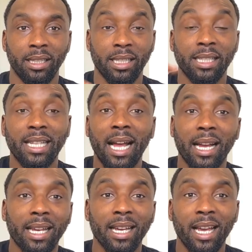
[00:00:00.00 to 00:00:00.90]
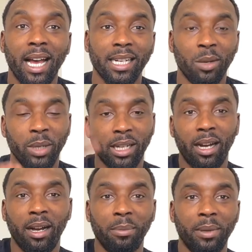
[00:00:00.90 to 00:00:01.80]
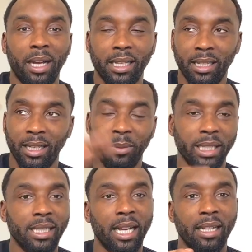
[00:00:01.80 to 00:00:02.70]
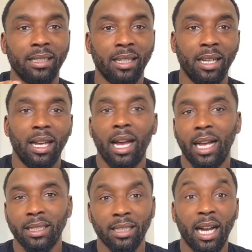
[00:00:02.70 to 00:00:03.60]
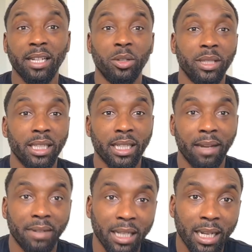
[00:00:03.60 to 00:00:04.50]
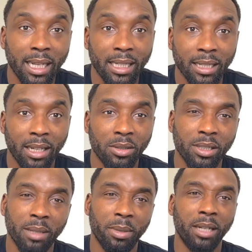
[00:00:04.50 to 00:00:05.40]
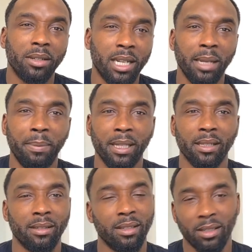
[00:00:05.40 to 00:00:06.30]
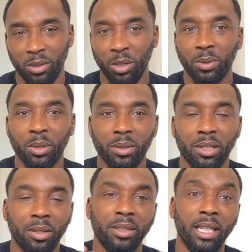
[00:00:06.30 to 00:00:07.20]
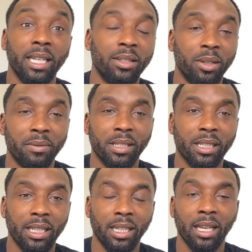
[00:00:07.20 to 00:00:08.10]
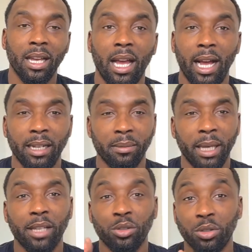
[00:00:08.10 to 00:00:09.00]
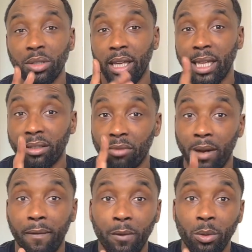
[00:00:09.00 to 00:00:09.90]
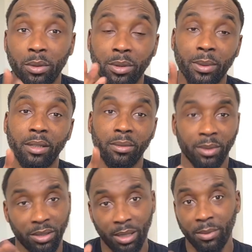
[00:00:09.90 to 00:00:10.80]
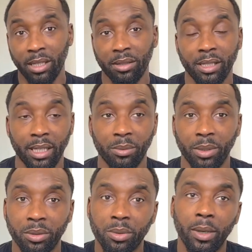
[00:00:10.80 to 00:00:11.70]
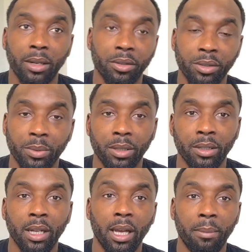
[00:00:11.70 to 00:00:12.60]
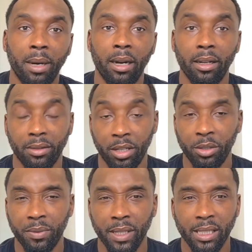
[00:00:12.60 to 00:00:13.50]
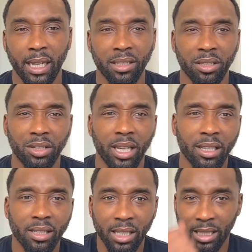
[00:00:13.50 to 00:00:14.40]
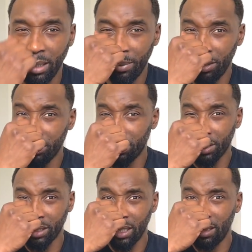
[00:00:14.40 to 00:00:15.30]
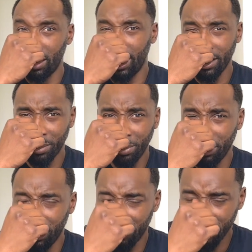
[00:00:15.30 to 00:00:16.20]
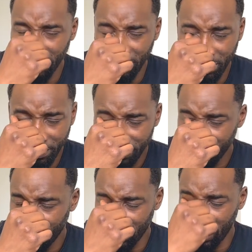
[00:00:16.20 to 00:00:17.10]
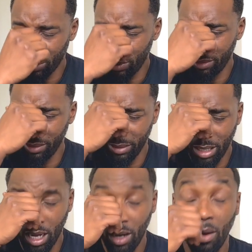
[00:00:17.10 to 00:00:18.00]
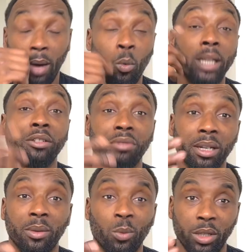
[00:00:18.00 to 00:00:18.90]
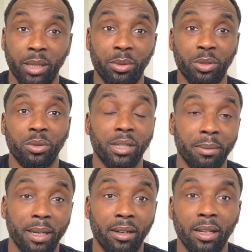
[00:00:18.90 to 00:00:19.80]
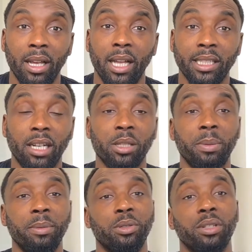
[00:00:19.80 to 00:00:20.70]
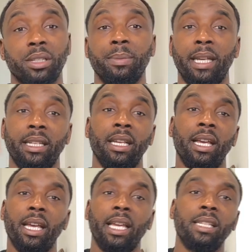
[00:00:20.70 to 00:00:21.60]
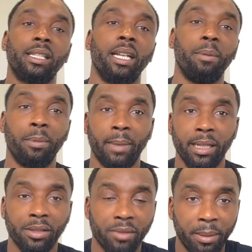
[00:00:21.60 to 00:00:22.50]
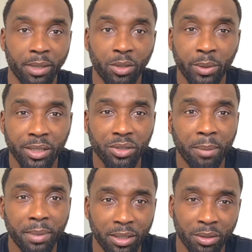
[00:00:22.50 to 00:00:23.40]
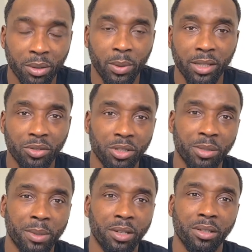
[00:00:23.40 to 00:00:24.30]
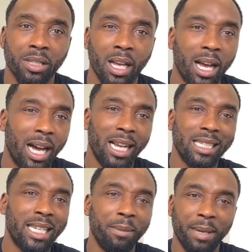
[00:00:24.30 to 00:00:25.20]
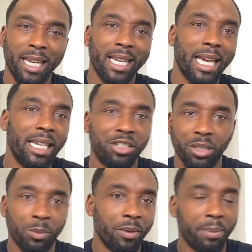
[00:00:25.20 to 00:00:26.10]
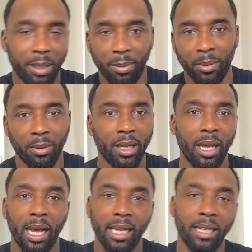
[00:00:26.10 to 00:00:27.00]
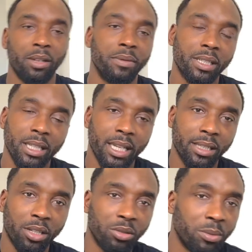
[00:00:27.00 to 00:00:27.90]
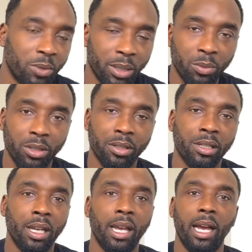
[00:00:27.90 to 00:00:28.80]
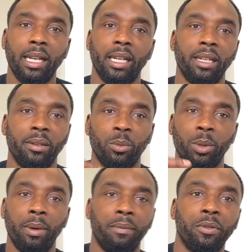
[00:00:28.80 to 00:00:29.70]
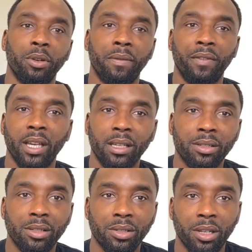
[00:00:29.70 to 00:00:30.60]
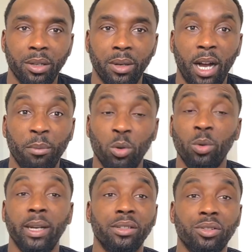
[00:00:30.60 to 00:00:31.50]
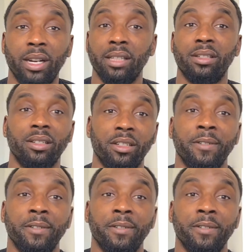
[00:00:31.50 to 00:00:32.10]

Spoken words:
the stack, and I went up and then I went down. And I know it didn't have any cleaner nails in it, but clipping you would also need, obviously, and making sure that you had the right fall as well, which someone else said, which was quite good as well. But those things I actually checked in that post because I had a spirit level, so it's kind of worrying. I'm wondering what they were talking about. Did ask people to explain. It is still up on my Instagram. You can always jump in on the questions because I like to keep it engaging with people. And then obviously I told them what it was, and then we went through the fix. So I'm always trying to,